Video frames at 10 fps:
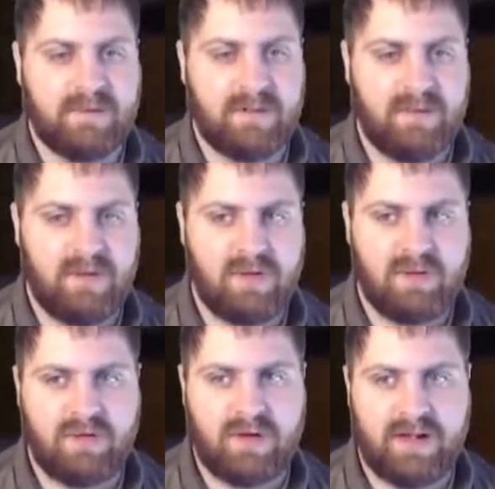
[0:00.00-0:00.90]

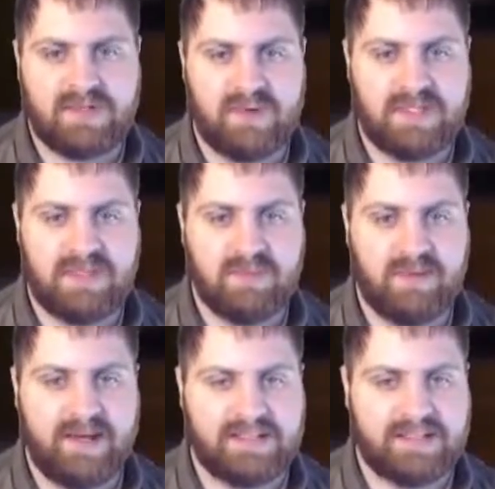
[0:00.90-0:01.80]
Alright, 22 more
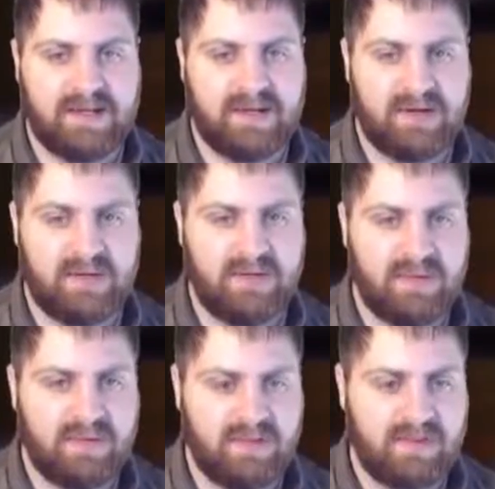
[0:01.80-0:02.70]
packs to go.
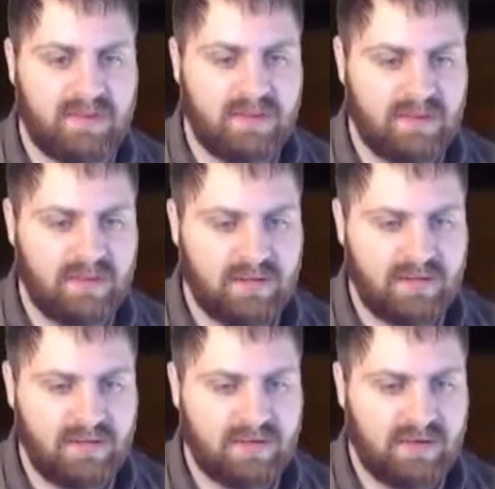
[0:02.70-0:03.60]

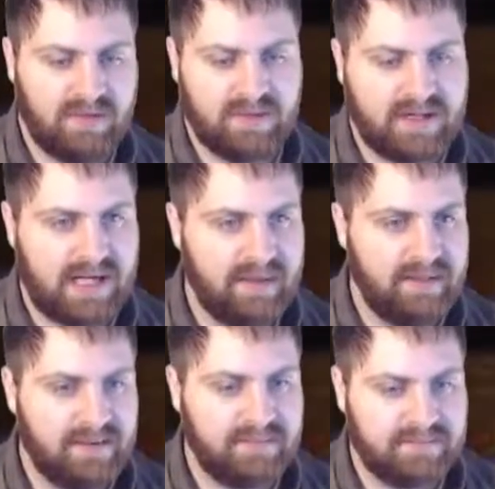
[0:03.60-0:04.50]
Golden
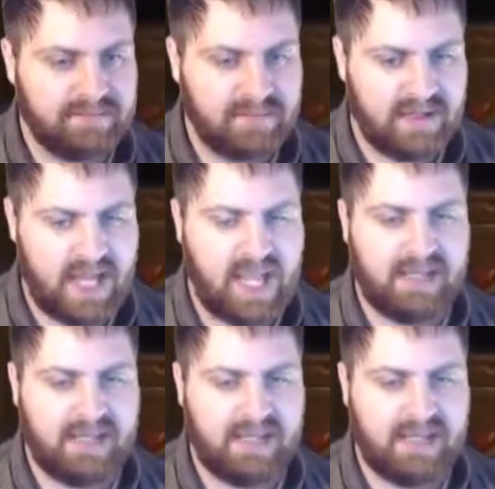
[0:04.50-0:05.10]
uncommon. Yeah.